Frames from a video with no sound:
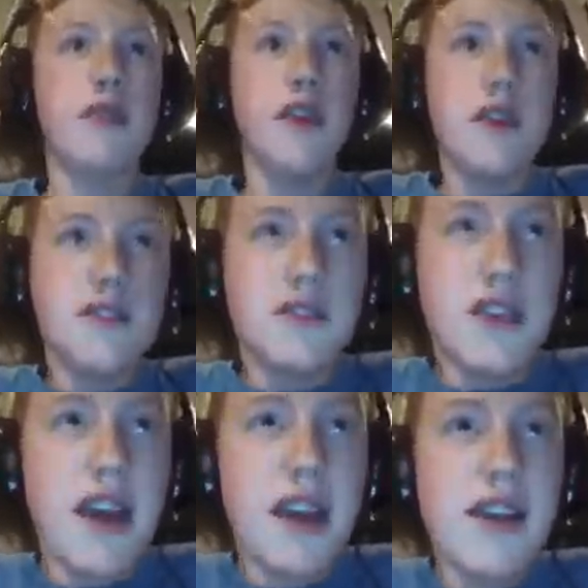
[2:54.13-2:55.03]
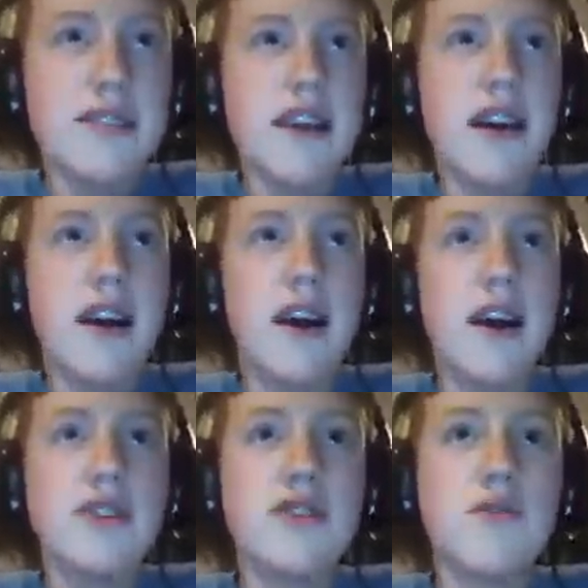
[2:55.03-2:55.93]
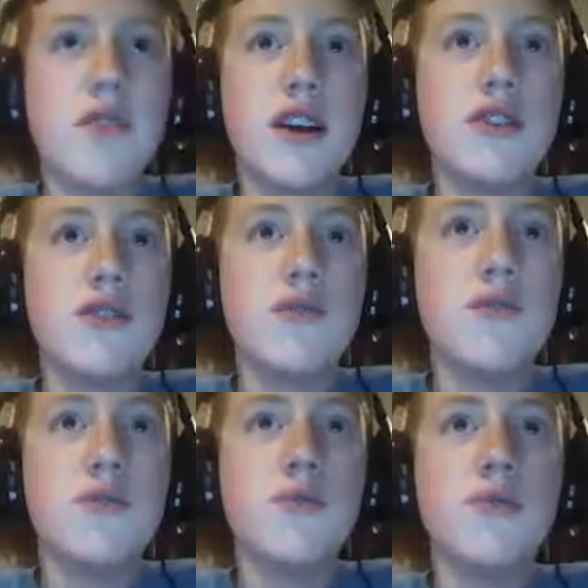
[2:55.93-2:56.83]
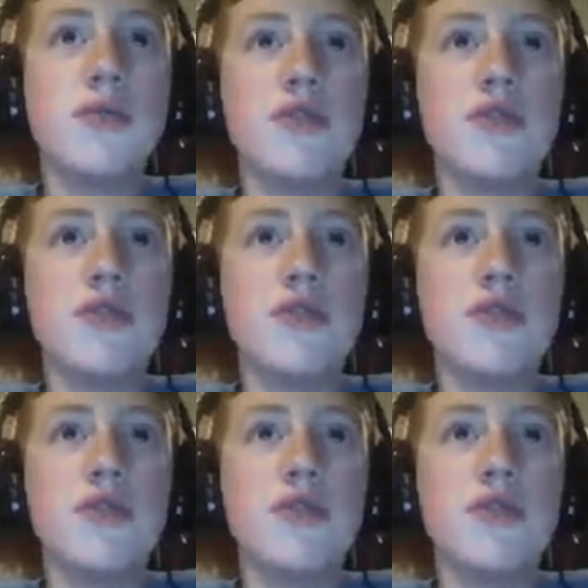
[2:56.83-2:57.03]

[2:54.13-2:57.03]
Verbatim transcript: So yeah, guys, uh, I just want you